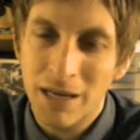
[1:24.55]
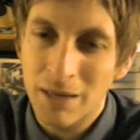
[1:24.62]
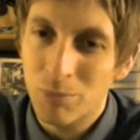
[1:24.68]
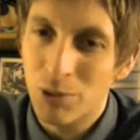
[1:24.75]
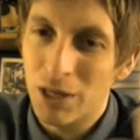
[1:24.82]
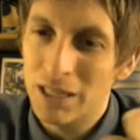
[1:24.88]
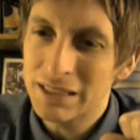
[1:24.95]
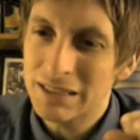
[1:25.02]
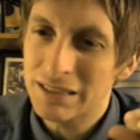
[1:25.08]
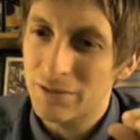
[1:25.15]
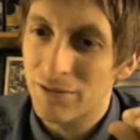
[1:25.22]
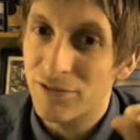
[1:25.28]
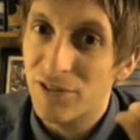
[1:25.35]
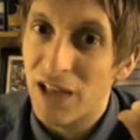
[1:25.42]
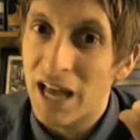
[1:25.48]
plus
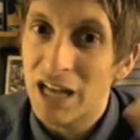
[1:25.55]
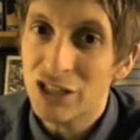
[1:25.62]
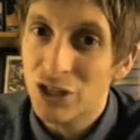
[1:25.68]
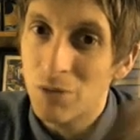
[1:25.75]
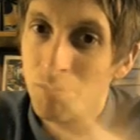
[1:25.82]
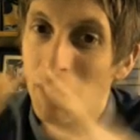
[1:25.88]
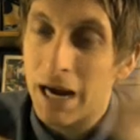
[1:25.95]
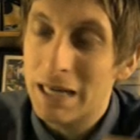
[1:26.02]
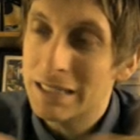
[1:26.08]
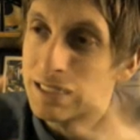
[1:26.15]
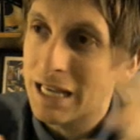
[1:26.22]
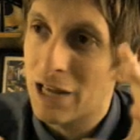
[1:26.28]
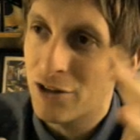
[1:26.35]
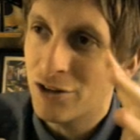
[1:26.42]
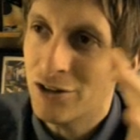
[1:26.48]
Flash combined
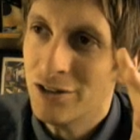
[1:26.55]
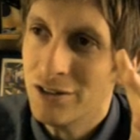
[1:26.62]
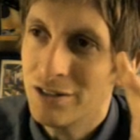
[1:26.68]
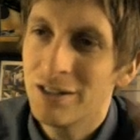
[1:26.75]
together.